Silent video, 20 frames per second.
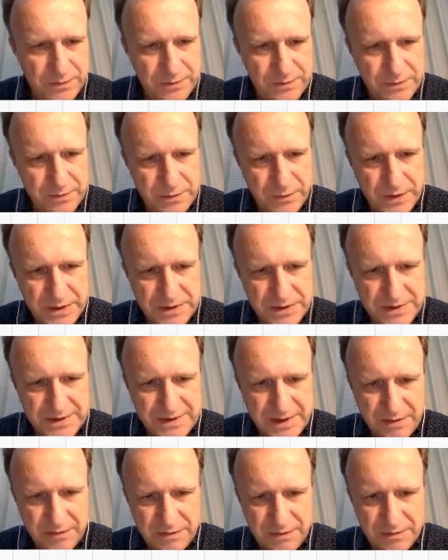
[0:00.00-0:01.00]

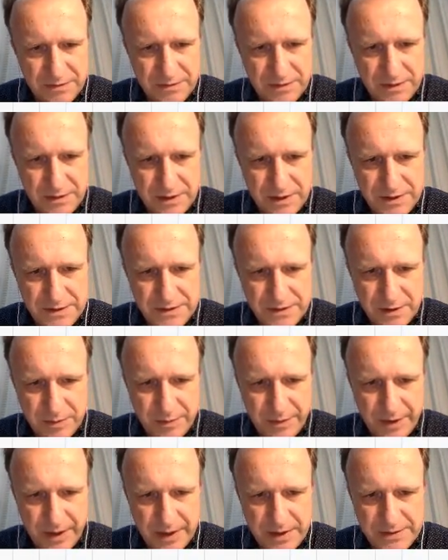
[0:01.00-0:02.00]
27 is
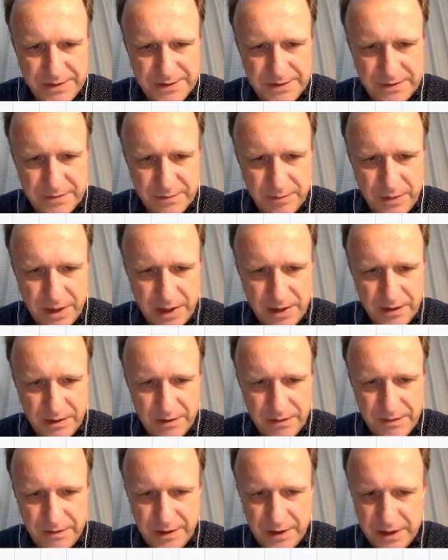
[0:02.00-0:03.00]
replaced by
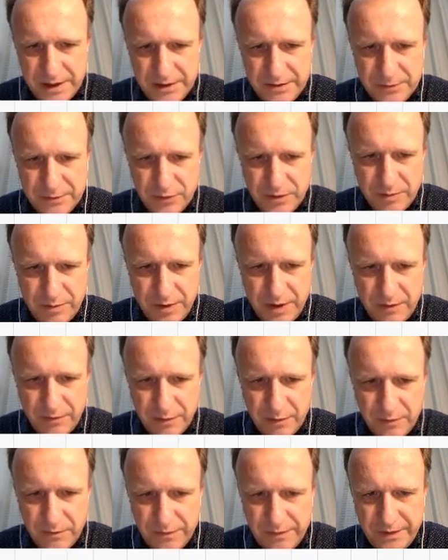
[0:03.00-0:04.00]
3 to the power
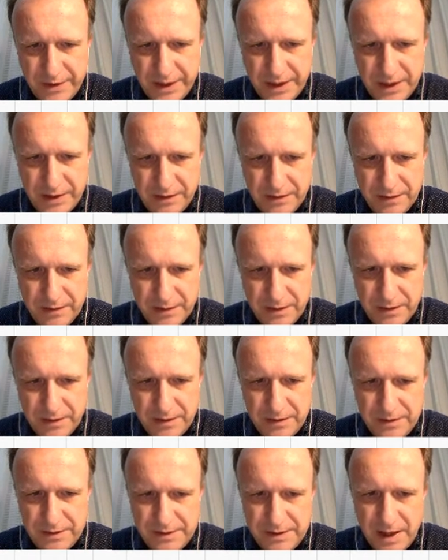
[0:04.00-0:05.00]
of 3
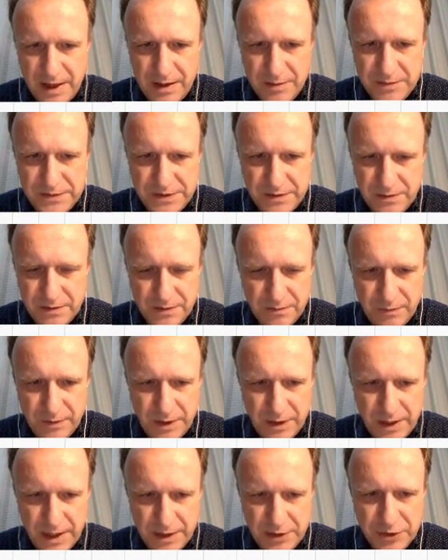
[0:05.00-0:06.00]
times,
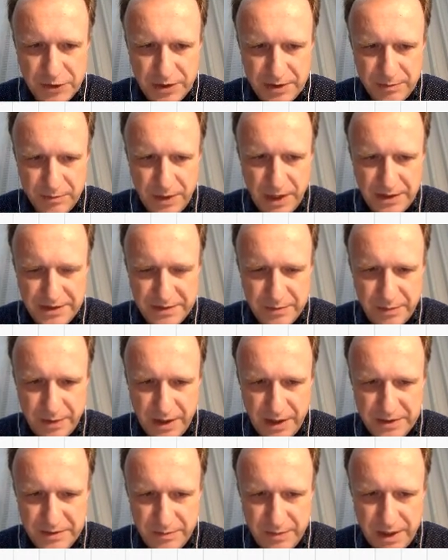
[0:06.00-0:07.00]
actually
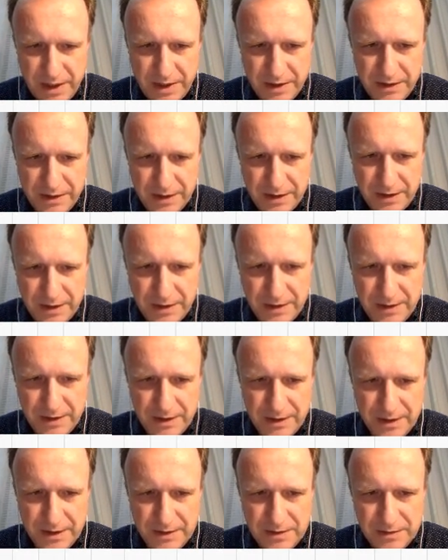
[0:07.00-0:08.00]
multiplied by
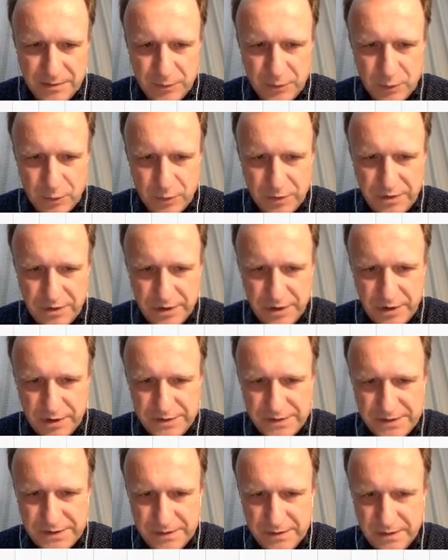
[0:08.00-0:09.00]
negative
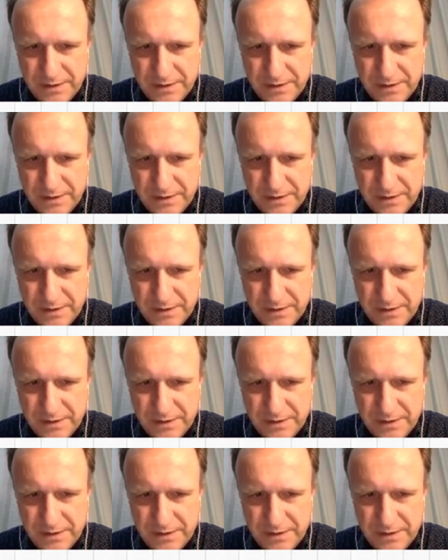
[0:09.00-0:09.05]
2/3.